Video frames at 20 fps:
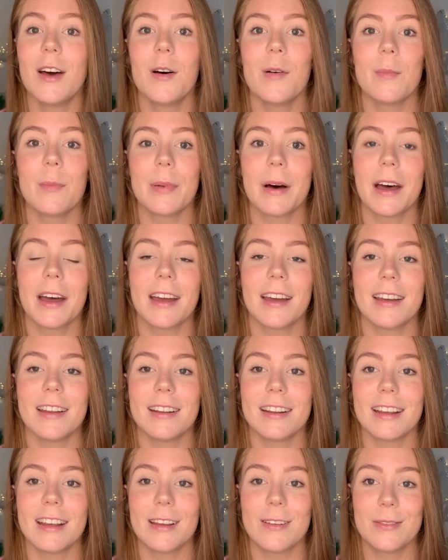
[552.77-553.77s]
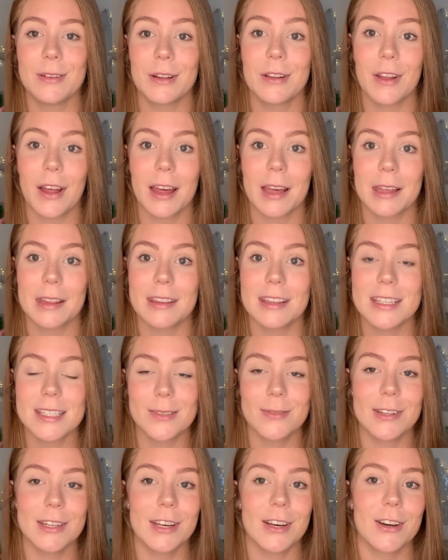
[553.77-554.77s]
But if you like this
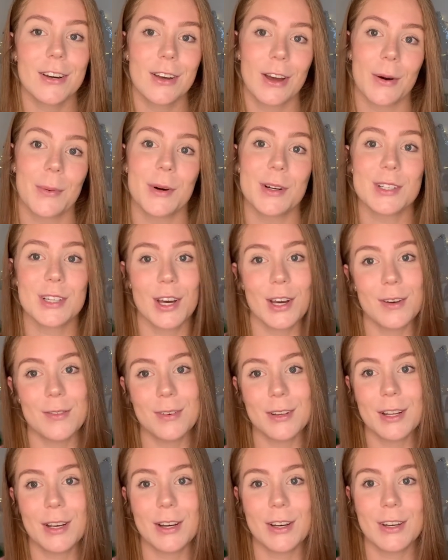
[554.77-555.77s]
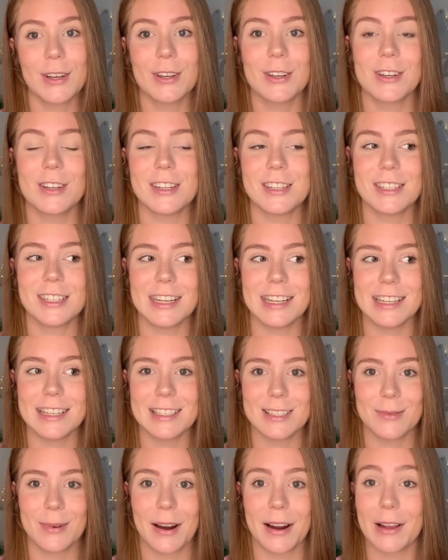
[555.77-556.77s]
video, go watch her video because she's
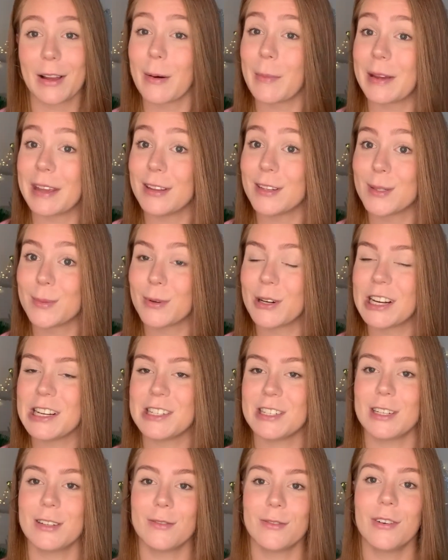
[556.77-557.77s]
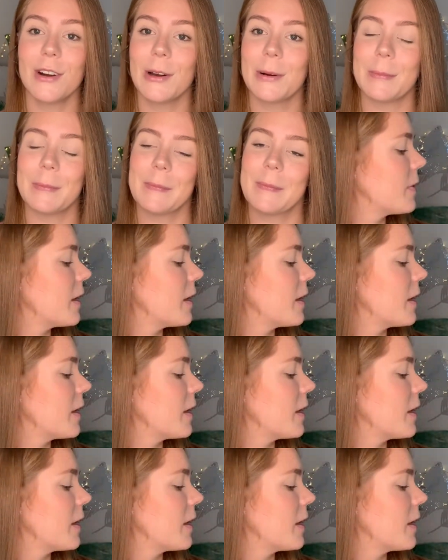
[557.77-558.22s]
where I got my inspiration from.